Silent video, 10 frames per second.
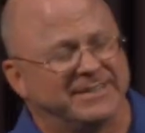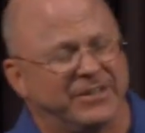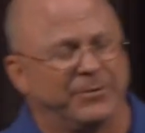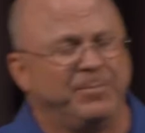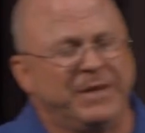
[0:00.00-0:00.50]
You
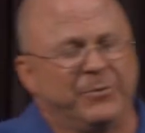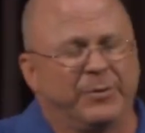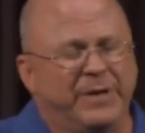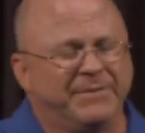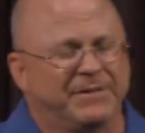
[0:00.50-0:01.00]
know,
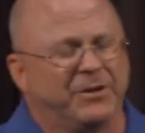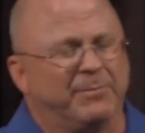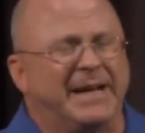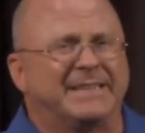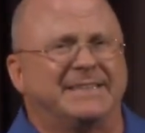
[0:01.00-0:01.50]
when we have to go
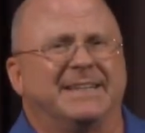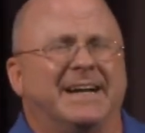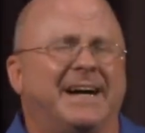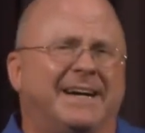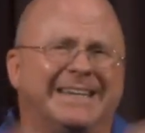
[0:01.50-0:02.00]
back to God